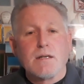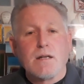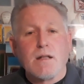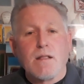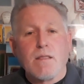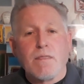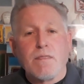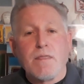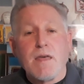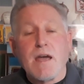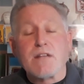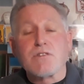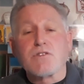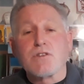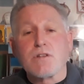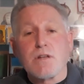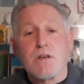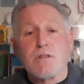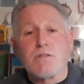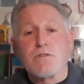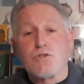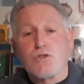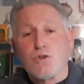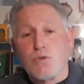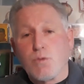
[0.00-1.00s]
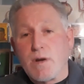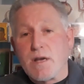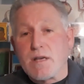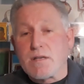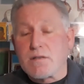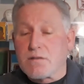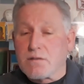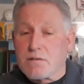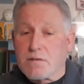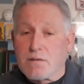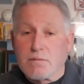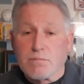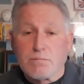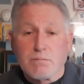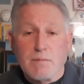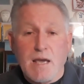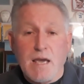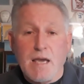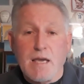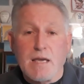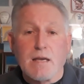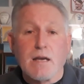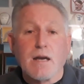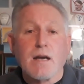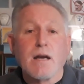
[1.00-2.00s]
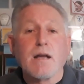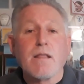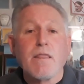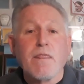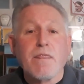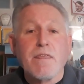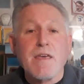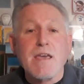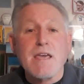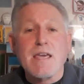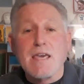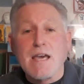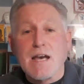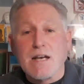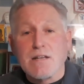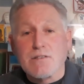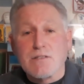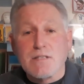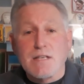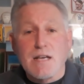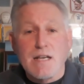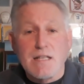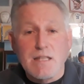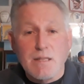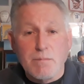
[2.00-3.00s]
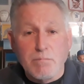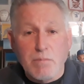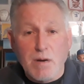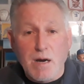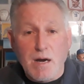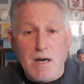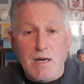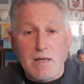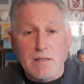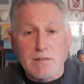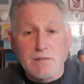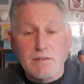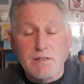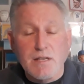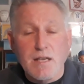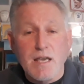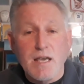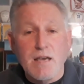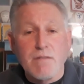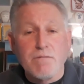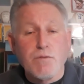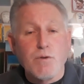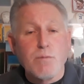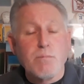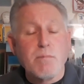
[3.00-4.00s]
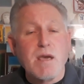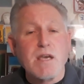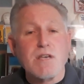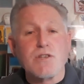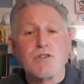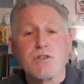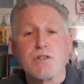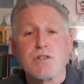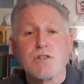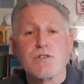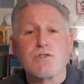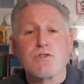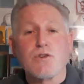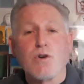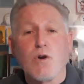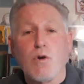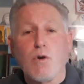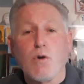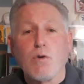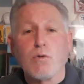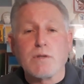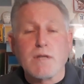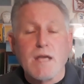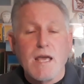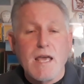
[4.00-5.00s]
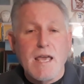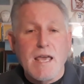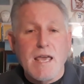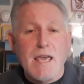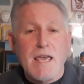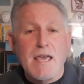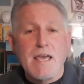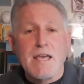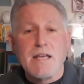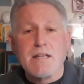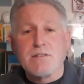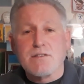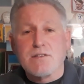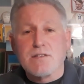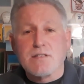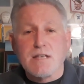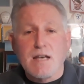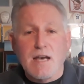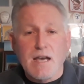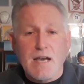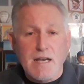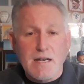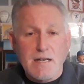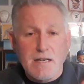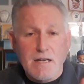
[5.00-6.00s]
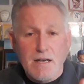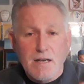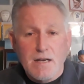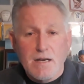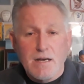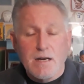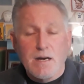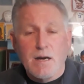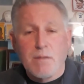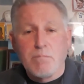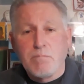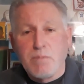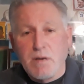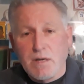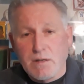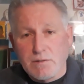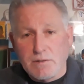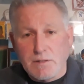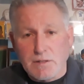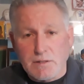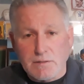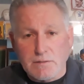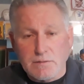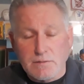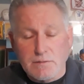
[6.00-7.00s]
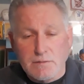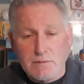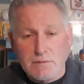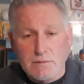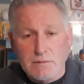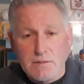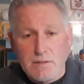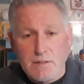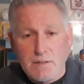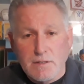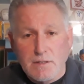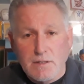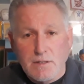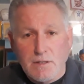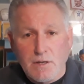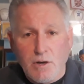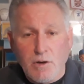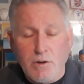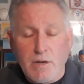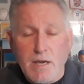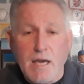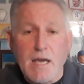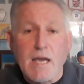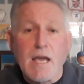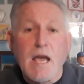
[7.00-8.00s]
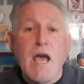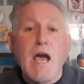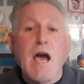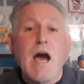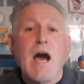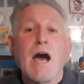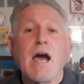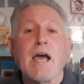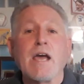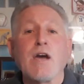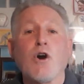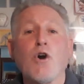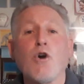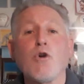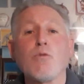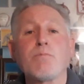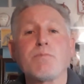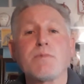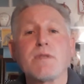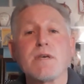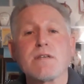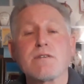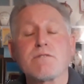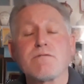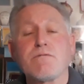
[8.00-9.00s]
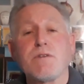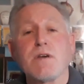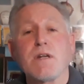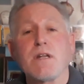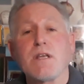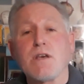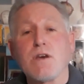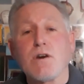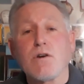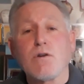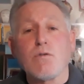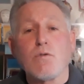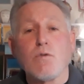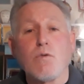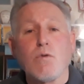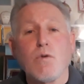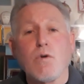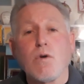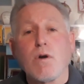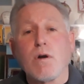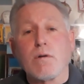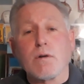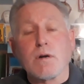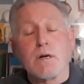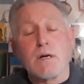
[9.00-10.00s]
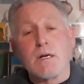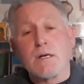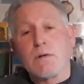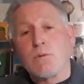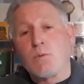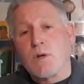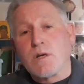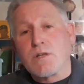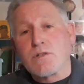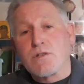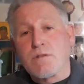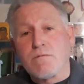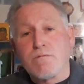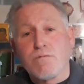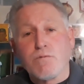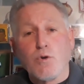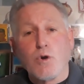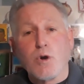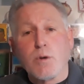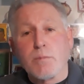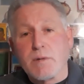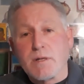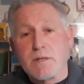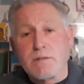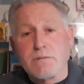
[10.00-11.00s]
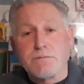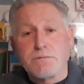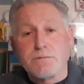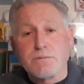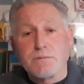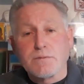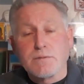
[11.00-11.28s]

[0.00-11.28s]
That's another twist. Hey, think outside the box. Information is gold inside a building. Okay, I hope this video was informative,